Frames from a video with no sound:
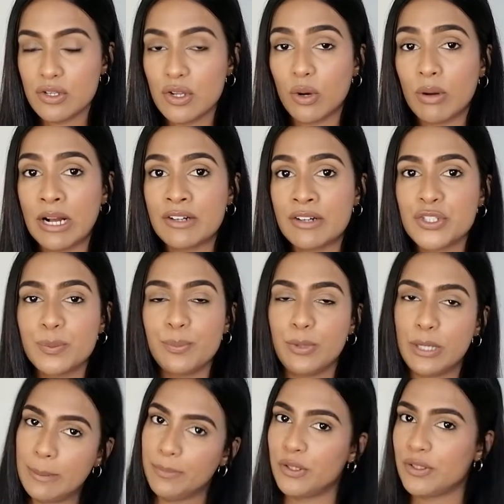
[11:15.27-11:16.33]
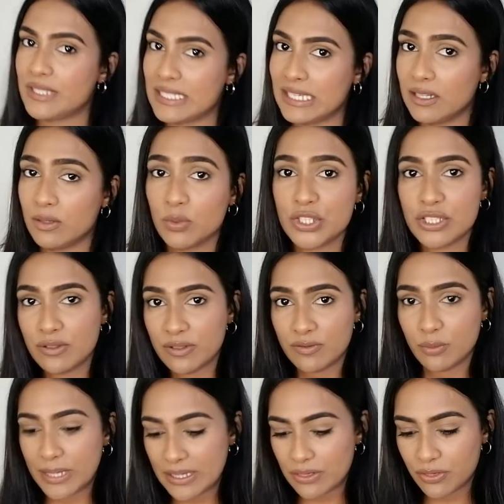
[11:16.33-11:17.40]
know how to prep your skin, which
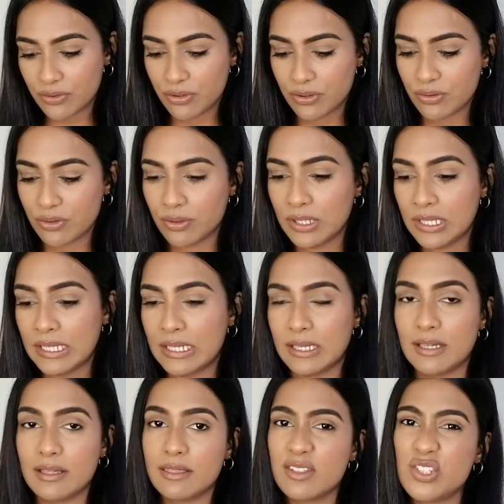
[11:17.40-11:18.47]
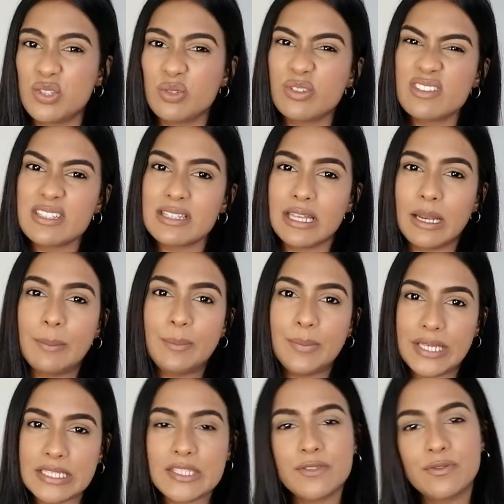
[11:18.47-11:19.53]
we've went through, the tools that are
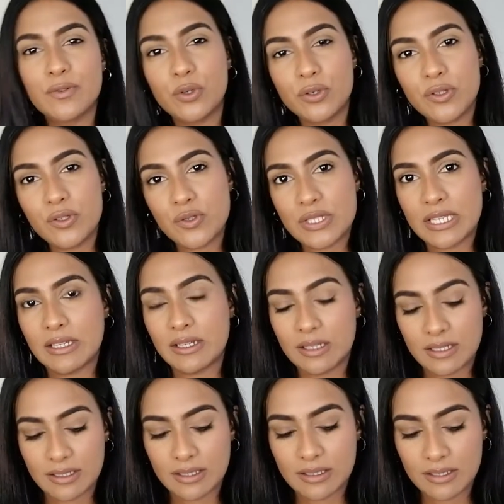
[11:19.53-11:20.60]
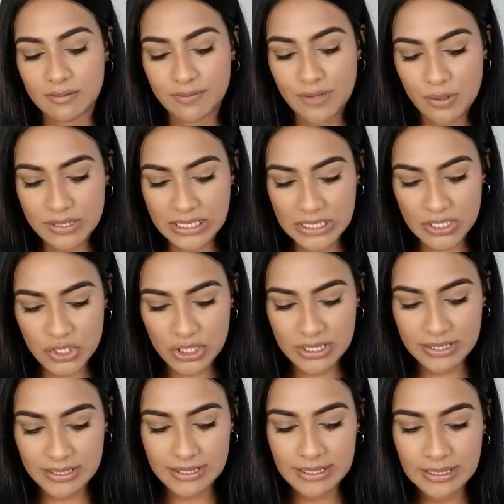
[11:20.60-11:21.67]
best for using
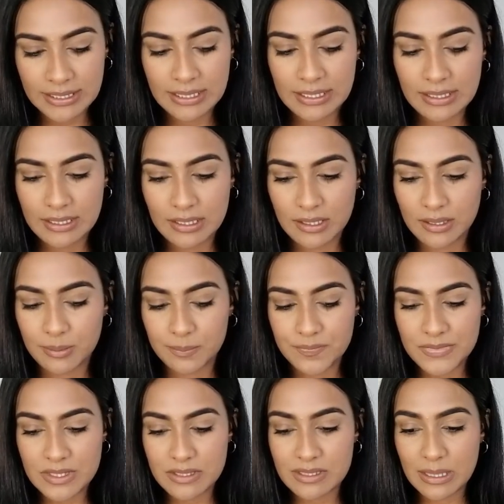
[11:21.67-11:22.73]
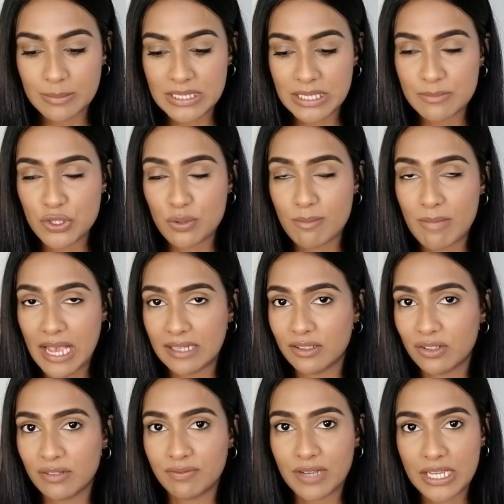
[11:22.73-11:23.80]
foundation. Sometimes you
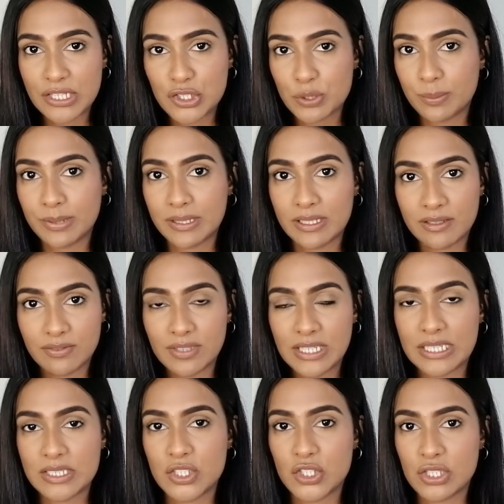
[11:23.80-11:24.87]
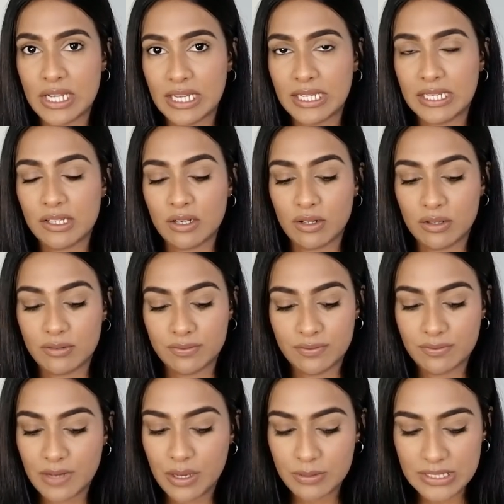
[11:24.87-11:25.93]
might not find your perfect shade
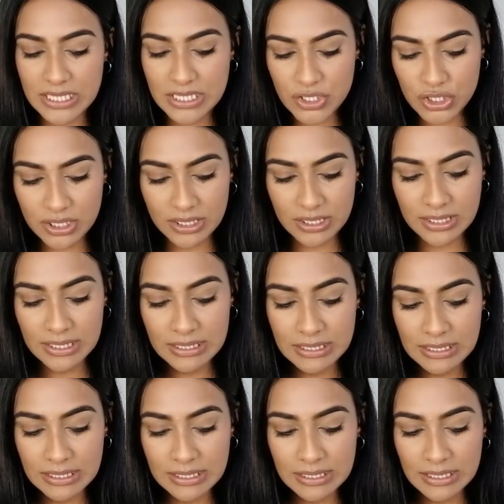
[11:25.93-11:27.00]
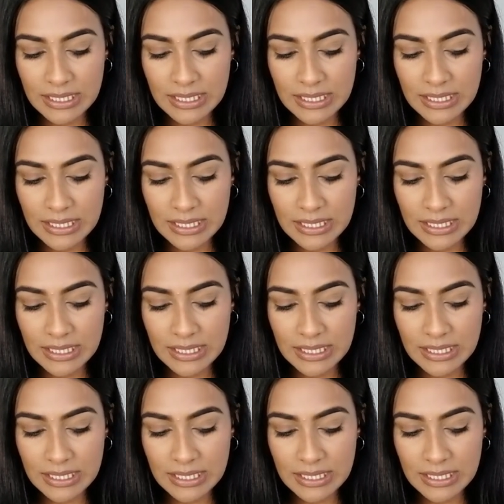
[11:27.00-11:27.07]
of foundation,